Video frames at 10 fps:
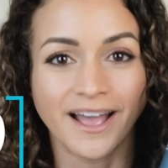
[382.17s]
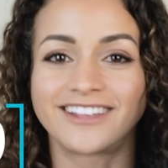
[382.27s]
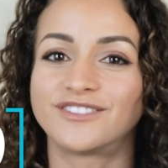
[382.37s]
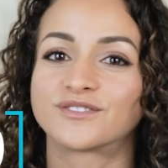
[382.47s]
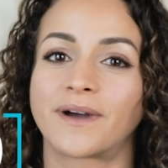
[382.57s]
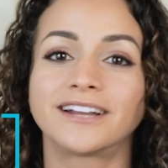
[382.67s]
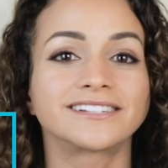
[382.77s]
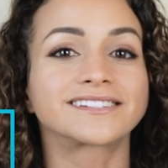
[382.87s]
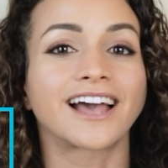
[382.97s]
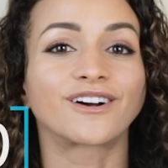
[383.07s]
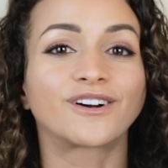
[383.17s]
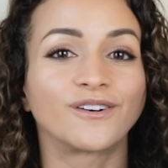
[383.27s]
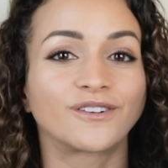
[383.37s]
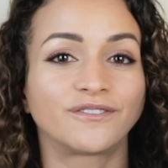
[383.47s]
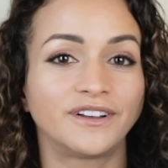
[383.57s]
and use my discount
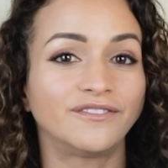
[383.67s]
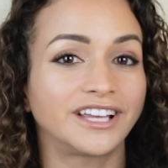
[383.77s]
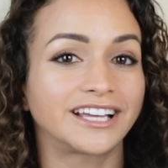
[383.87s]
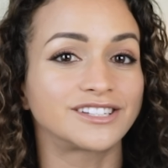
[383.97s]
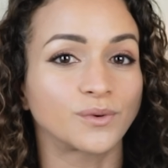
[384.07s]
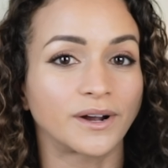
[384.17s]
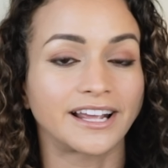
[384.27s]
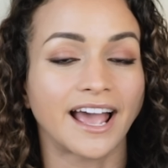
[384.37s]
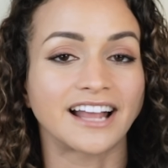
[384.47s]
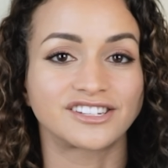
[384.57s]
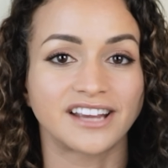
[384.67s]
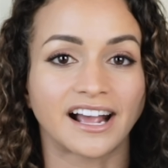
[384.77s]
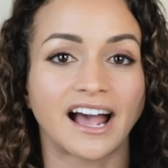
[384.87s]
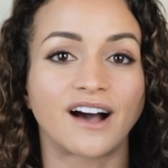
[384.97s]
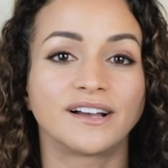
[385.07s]
code FitVegan20 at
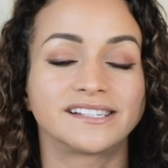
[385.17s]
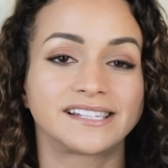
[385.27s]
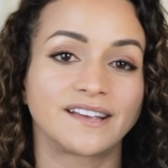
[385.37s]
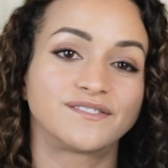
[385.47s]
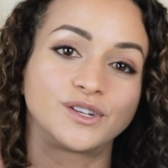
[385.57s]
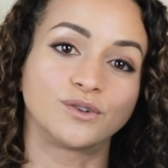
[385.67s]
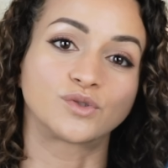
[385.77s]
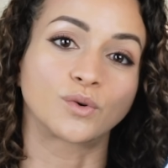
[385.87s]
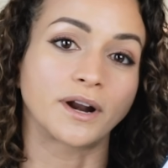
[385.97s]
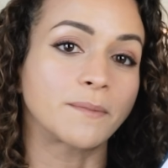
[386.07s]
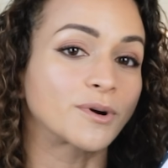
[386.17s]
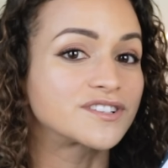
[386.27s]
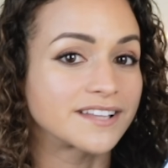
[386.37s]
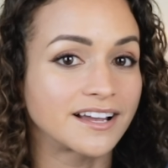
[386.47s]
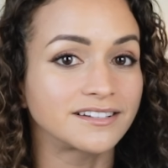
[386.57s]
checkout. It saves you
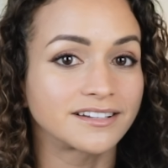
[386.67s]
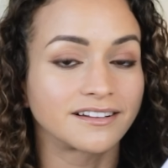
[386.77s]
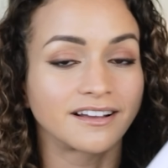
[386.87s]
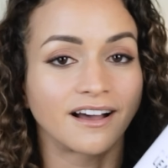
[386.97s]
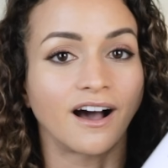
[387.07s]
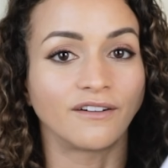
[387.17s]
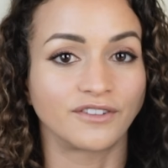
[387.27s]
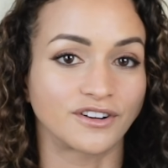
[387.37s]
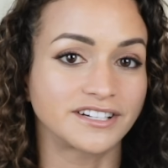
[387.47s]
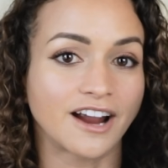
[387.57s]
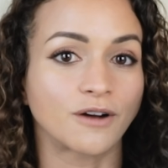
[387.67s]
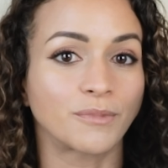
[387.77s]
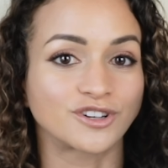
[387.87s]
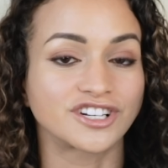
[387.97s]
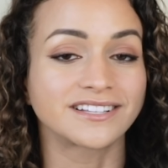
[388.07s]
20% of your entire
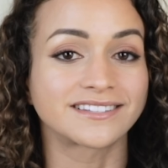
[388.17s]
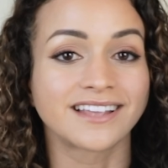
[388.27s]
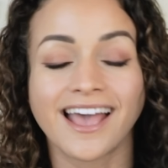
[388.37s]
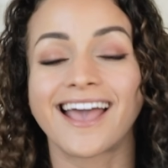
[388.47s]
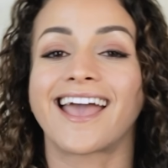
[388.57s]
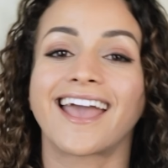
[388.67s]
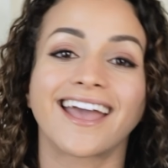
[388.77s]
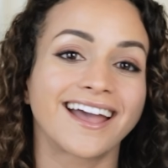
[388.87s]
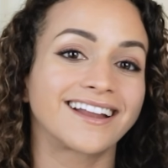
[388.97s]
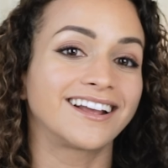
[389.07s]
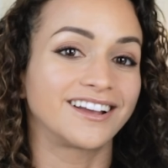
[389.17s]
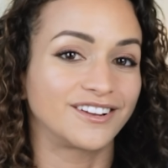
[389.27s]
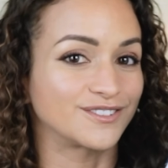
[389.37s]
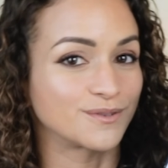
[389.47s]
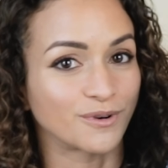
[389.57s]
purchase, and
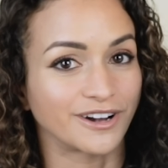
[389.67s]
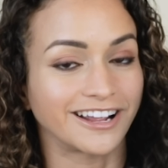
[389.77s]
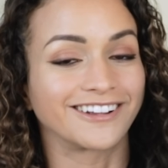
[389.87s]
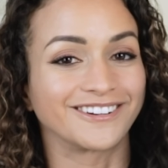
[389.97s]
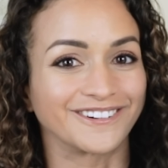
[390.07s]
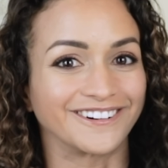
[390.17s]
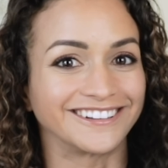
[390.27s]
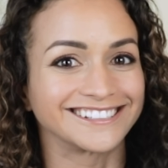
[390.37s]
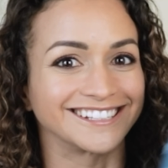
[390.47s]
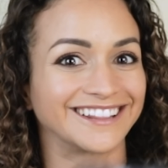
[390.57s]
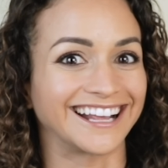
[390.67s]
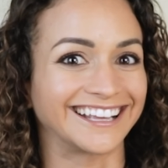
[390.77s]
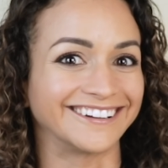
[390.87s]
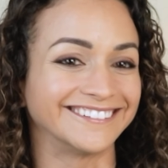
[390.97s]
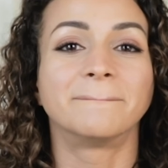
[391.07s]
you're supporting your girl, so
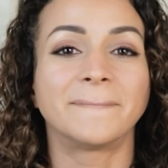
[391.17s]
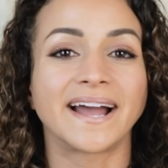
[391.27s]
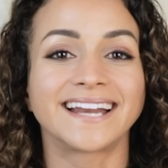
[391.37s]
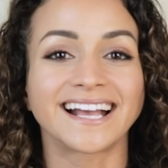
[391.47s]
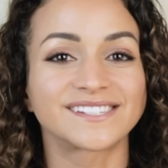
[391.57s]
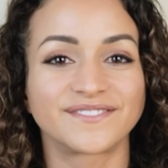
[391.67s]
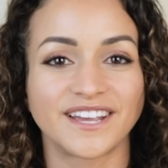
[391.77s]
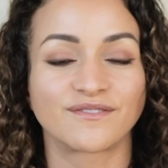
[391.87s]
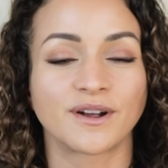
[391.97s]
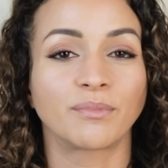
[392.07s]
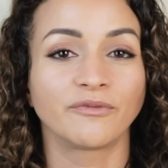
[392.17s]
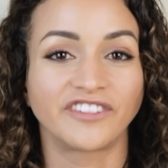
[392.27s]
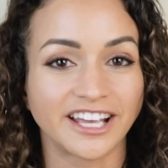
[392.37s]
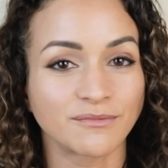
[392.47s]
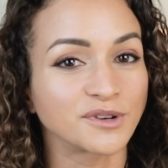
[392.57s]
thank you. My next favorite
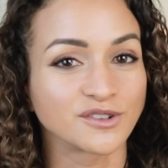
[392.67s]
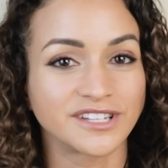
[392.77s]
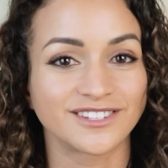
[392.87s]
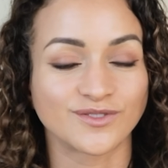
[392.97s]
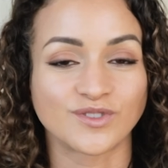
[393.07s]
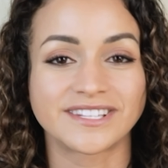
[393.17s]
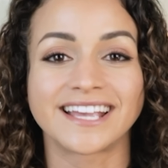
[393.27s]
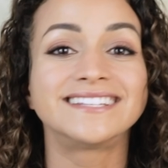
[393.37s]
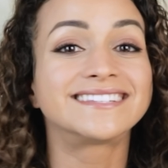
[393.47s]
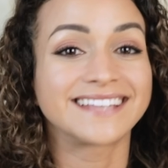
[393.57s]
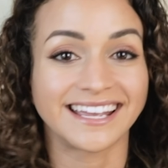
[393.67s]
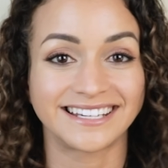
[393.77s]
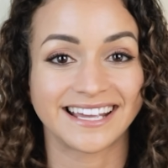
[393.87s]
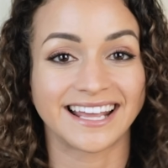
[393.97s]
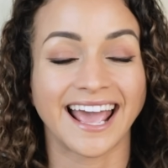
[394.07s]
vegan protein source is
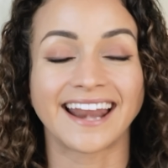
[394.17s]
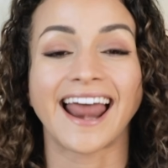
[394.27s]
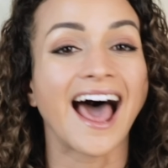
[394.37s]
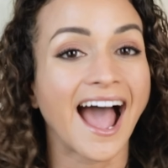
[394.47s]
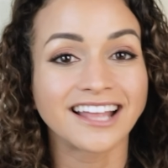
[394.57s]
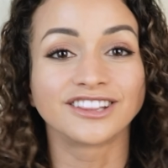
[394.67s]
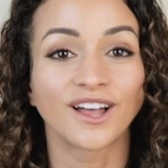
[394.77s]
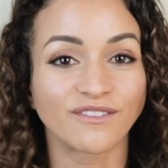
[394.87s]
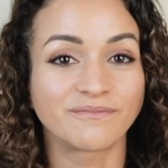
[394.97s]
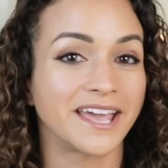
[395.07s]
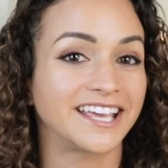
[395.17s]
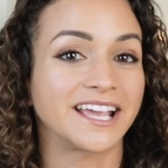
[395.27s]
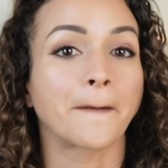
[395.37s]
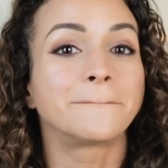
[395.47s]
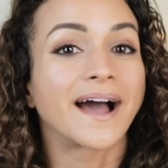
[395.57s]
seitan, and I love
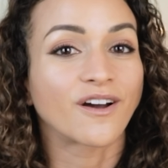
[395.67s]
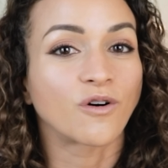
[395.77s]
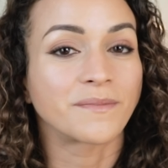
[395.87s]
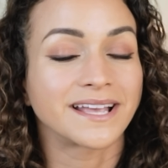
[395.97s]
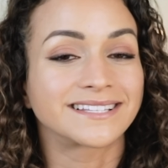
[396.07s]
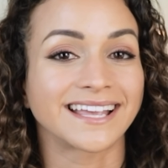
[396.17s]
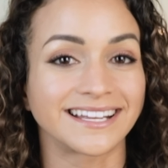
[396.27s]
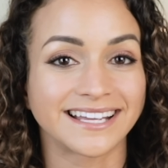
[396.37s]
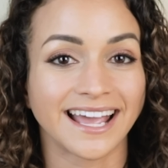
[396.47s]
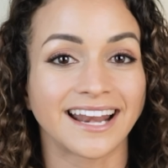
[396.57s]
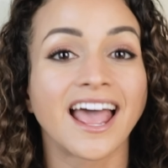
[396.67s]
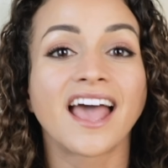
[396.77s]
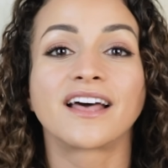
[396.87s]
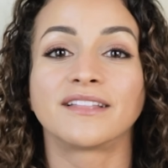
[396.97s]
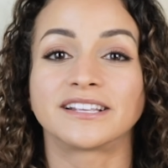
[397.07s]
making my homemade seitan,
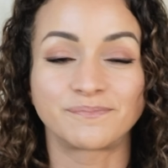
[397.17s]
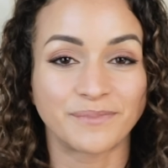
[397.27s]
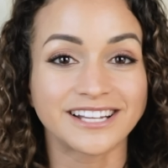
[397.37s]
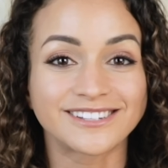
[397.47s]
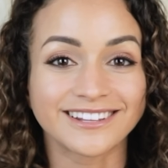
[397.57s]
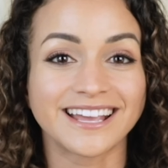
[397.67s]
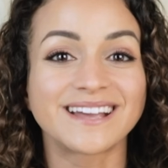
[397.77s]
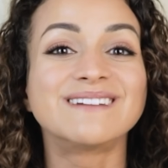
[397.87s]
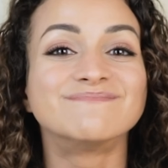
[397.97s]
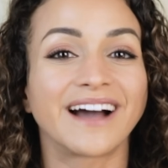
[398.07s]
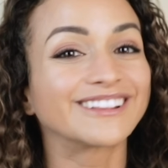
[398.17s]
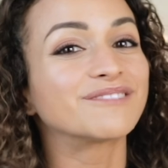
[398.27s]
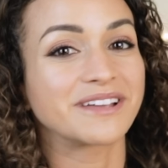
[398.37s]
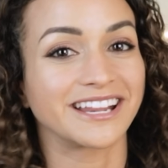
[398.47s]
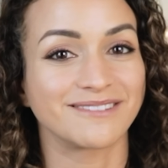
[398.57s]
especially my
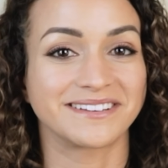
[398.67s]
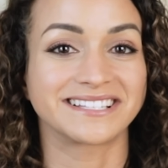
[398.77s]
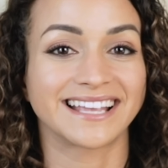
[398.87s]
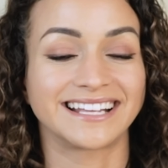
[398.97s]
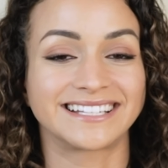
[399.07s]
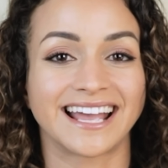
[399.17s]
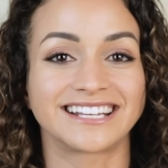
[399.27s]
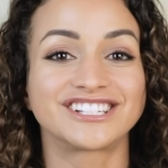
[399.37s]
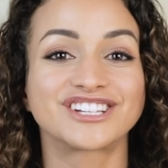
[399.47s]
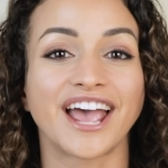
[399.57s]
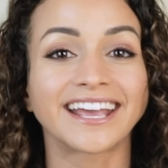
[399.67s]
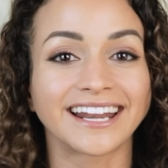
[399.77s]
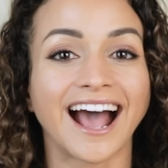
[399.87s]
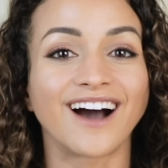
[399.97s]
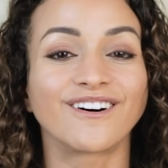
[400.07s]
Lupita Bean Seitan. Check it
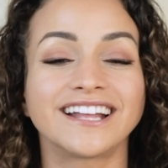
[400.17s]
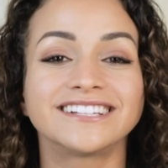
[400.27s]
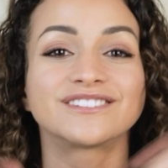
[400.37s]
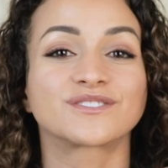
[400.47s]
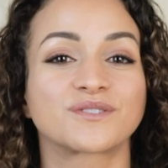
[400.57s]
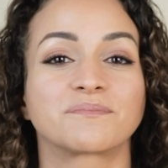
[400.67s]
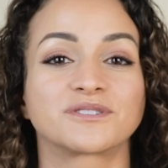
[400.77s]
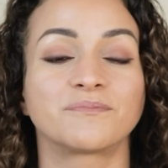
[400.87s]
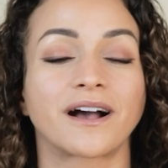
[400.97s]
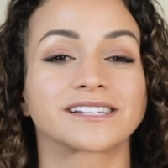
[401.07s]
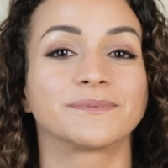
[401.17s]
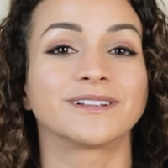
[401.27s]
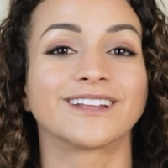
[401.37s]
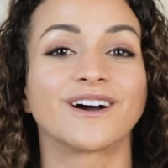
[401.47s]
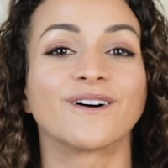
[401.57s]
out in the description box
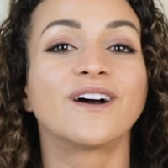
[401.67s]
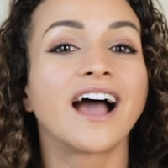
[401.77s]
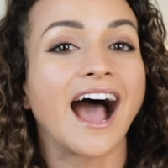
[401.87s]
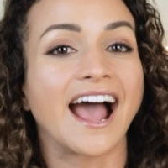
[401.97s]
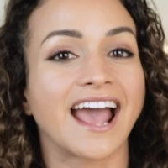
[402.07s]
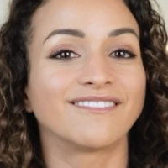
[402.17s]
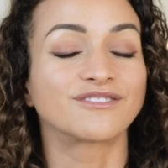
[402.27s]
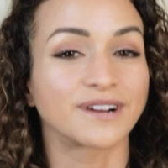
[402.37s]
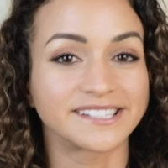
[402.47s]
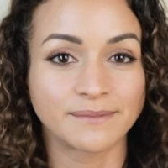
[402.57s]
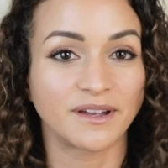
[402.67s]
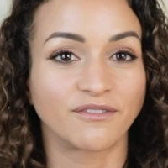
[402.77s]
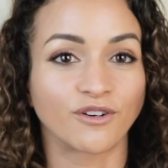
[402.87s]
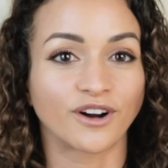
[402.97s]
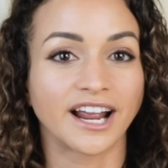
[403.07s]
below. I have a recipe
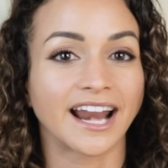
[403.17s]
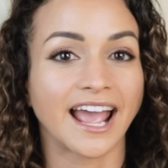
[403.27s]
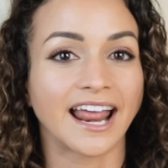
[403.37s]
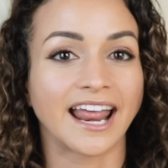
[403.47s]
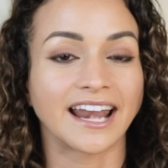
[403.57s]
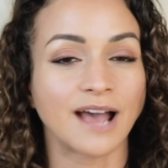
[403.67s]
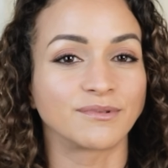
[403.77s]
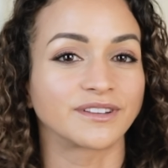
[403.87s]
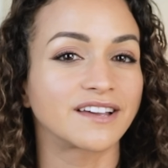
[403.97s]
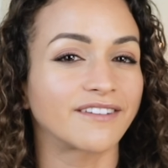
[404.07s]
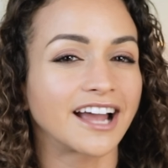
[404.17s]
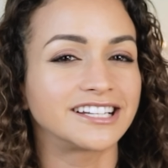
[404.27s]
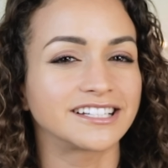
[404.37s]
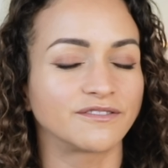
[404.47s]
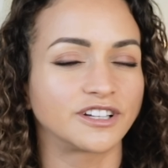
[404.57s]
for it, and I believe I
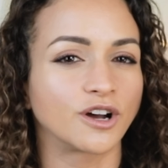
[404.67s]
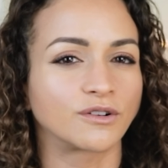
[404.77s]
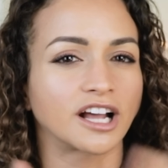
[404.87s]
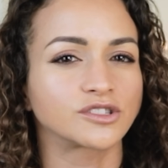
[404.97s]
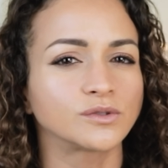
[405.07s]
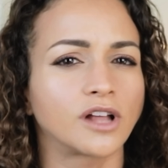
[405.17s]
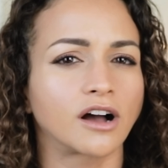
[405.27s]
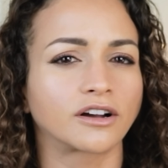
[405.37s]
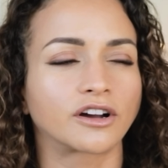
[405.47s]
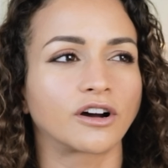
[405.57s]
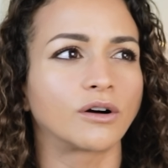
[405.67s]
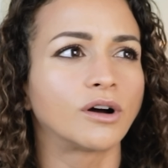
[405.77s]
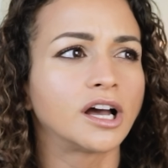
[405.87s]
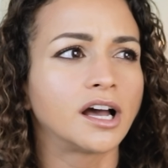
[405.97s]
did a video not too long ago.